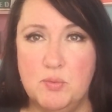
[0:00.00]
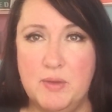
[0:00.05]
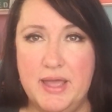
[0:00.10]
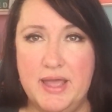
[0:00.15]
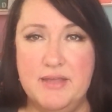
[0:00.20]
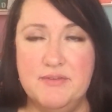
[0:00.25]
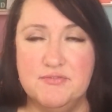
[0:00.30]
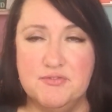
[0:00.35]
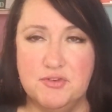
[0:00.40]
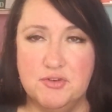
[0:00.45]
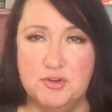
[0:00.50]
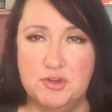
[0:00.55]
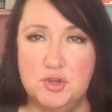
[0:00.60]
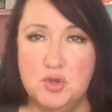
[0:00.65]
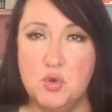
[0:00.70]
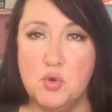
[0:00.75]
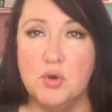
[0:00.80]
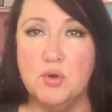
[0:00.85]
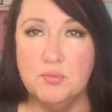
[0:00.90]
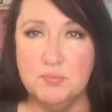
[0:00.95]
way for
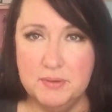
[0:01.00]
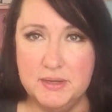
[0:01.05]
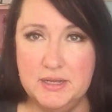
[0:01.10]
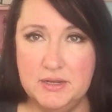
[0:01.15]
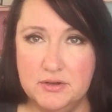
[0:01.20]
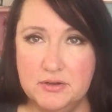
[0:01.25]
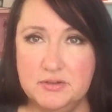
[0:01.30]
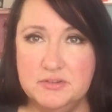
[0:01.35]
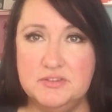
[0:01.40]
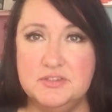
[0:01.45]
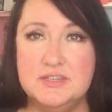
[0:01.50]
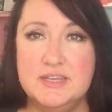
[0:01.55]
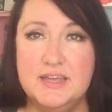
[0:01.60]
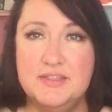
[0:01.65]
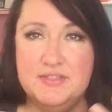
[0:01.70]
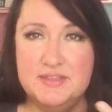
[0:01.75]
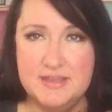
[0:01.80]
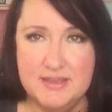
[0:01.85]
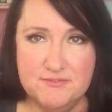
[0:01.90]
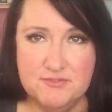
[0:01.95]
your reader to
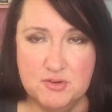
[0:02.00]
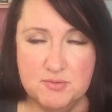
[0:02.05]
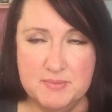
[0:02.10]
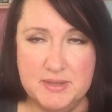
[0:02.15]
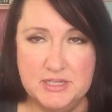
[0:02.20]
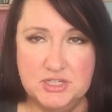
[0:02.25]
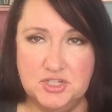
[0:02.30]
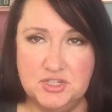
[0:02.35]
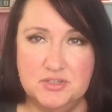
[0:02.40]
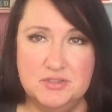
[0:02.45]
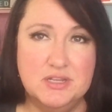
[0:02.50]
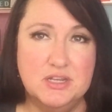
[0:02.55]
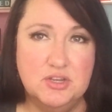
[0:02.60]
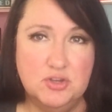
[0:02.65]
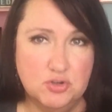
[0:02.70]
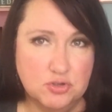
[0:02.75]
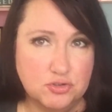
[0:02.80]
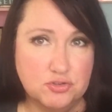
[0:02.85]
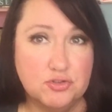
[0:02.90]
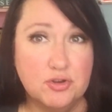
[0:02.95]
get the information that
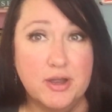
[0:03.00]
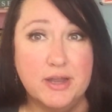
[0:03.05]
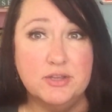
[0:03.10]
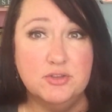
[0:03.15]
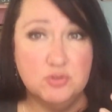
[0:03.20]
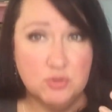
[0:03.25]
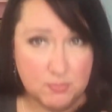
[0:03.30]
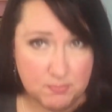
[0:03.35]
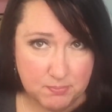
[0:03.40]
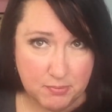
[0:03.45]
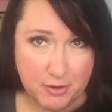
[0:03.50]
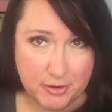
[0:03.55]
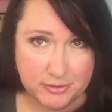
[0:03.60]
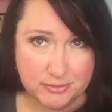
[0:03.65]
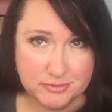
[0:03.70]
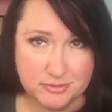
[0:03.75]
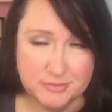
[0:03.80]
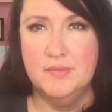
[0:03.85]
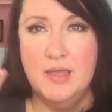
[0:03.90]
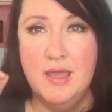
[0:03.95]
you're trying to
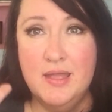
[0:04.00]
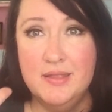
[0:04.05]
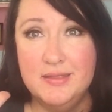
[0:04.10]
impart.